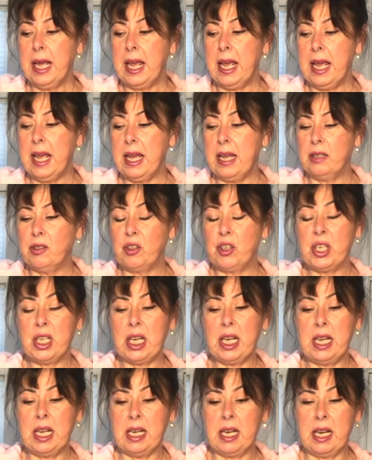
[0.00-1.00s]
and
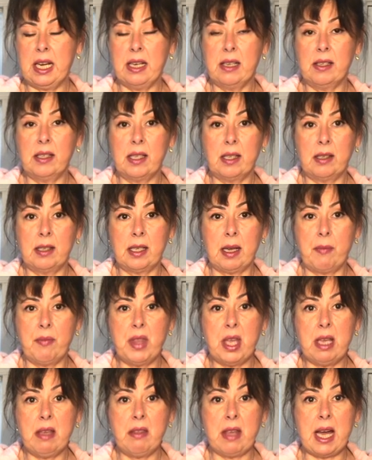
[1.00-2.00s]
it is
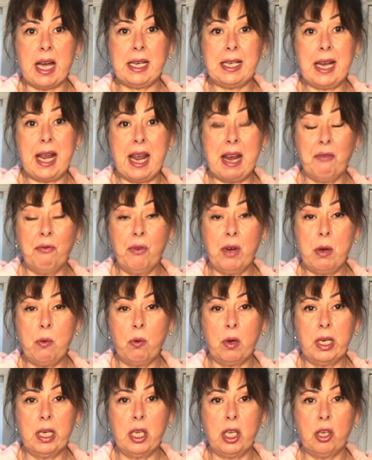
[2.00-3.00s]
something that
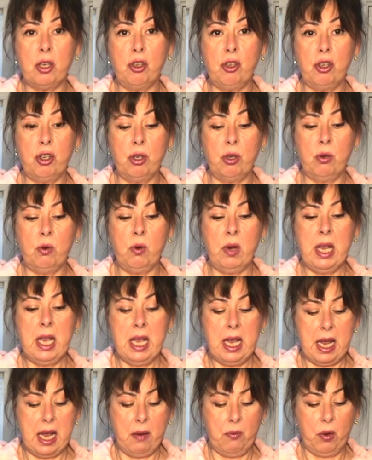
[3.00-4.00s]
everyone can do.
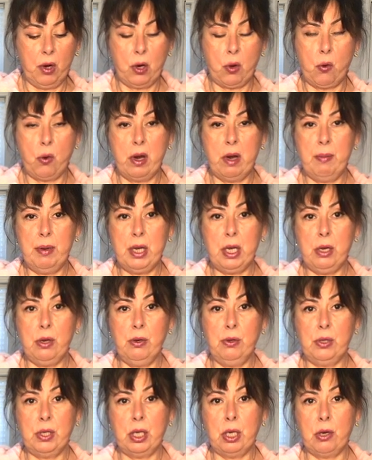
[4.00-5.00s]
And we're going to be
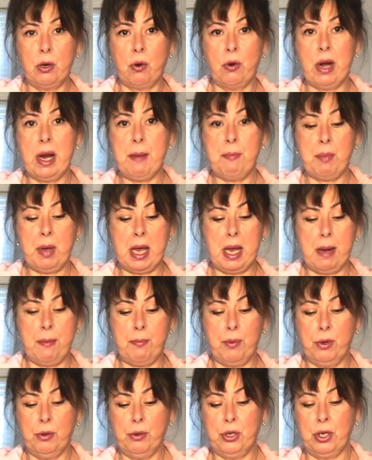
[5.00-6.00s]
using crepe
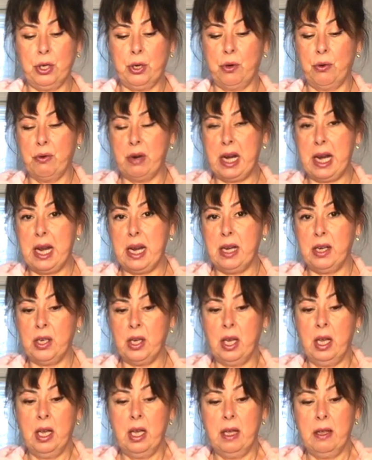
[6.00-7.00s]
paper to create
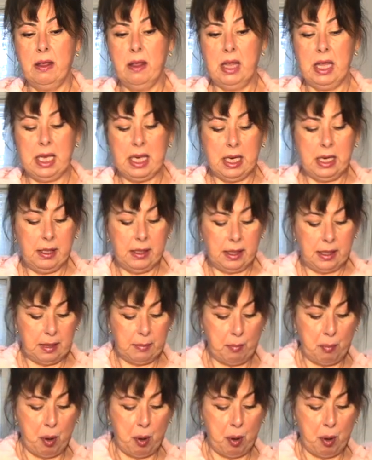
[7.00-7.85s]
these